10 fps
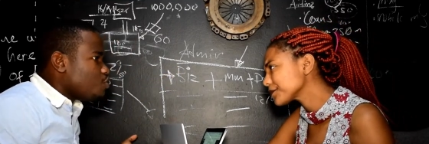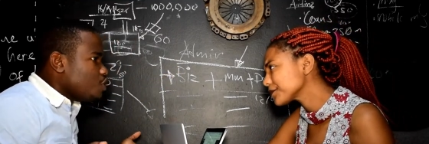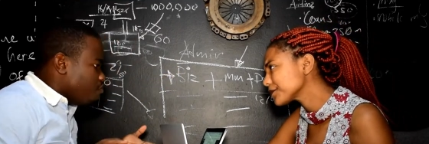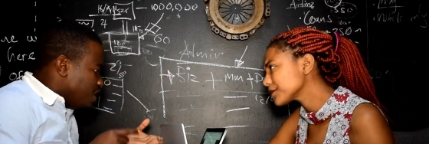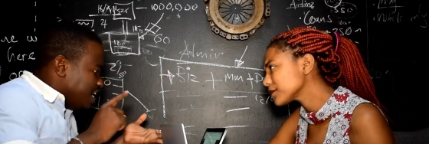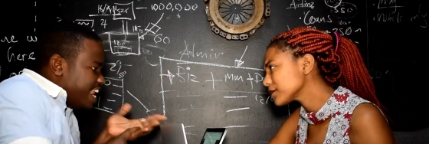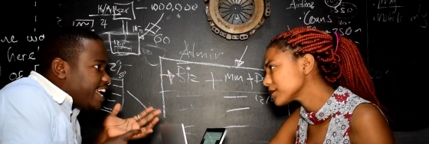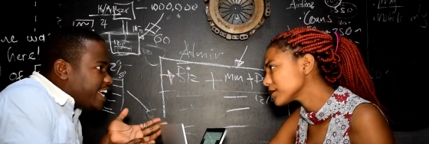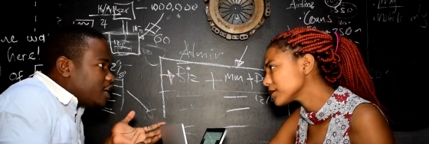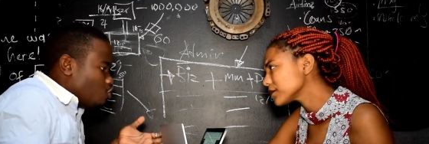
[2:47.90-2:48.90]
Speaker 1: we'd be
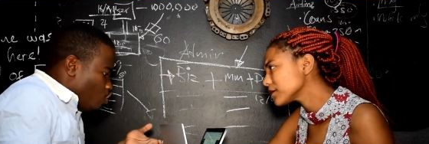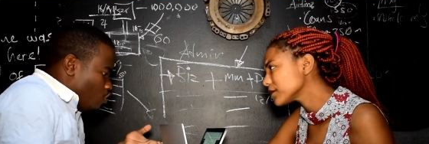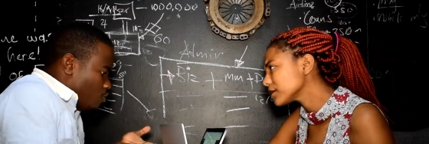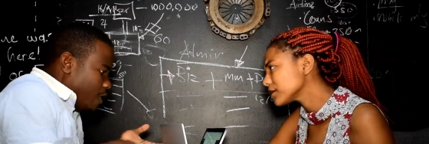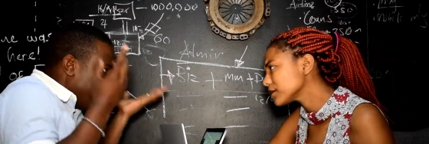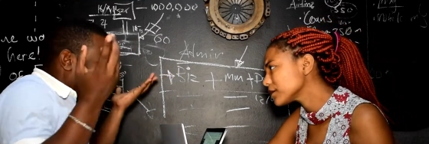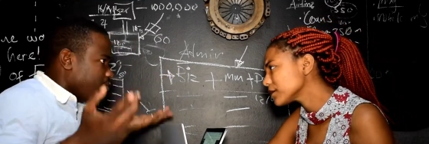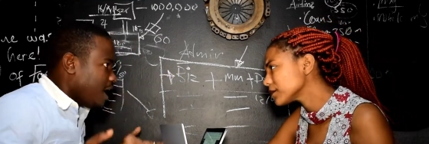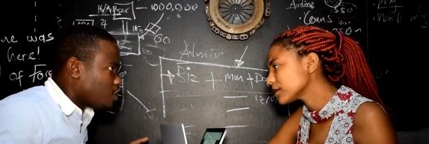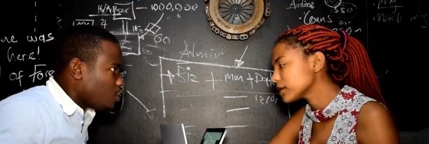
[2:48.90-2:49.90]
naked or wearing
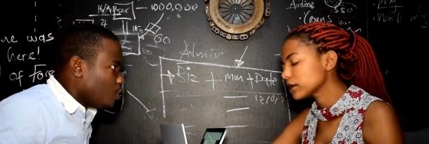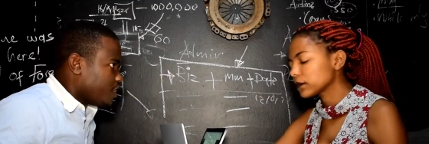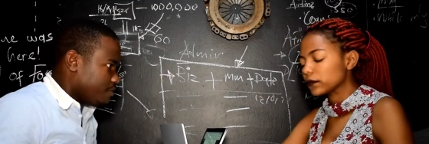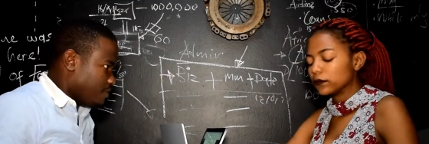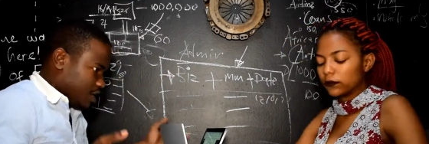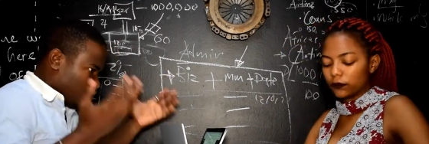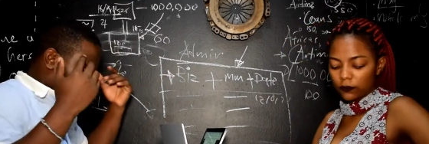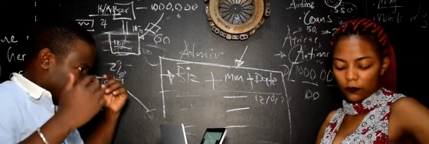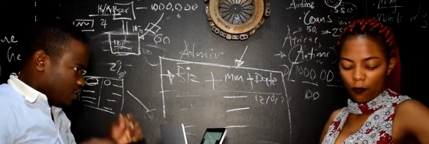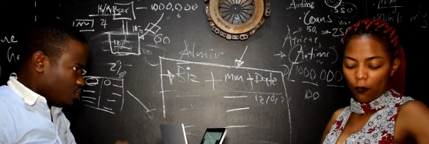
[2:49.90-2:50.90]
back cloth and back cloth
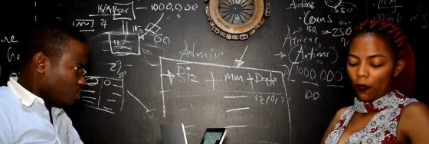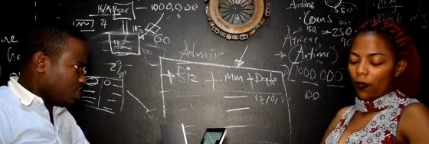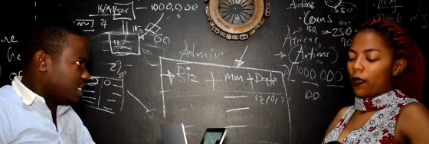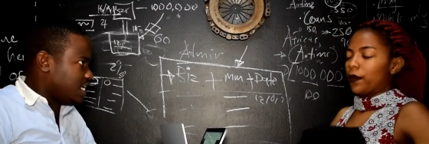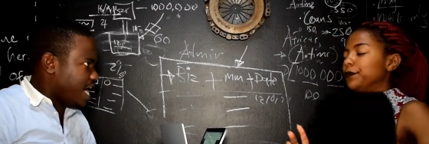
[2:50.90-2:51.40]
does not need